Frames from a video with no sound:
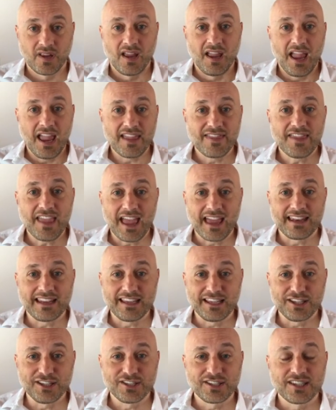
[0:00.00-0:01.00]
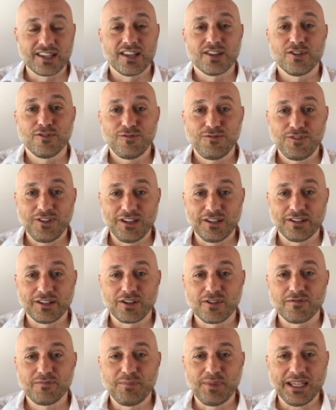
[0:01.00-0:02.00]
and that is the feeling
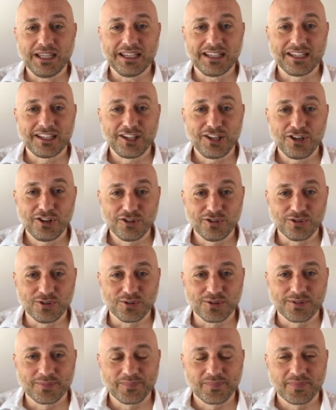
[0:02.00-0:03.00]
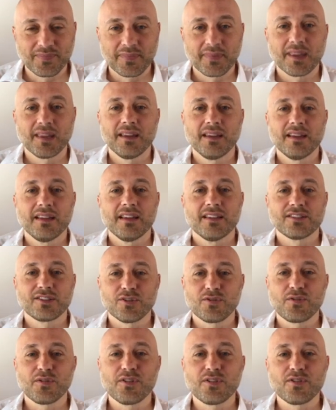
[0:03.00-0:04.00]
of being you. So
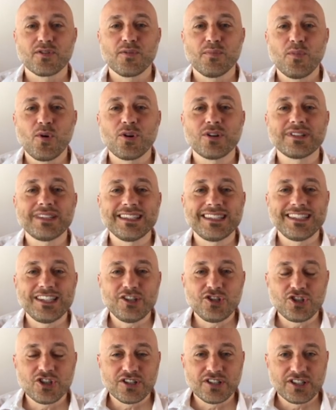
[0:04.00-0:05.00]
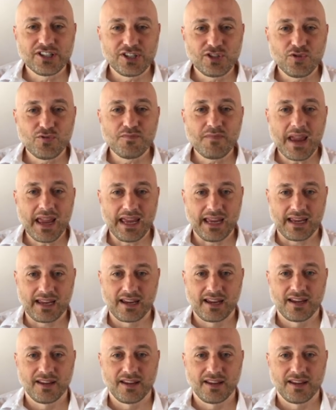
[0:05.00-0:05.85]
the more decisions you make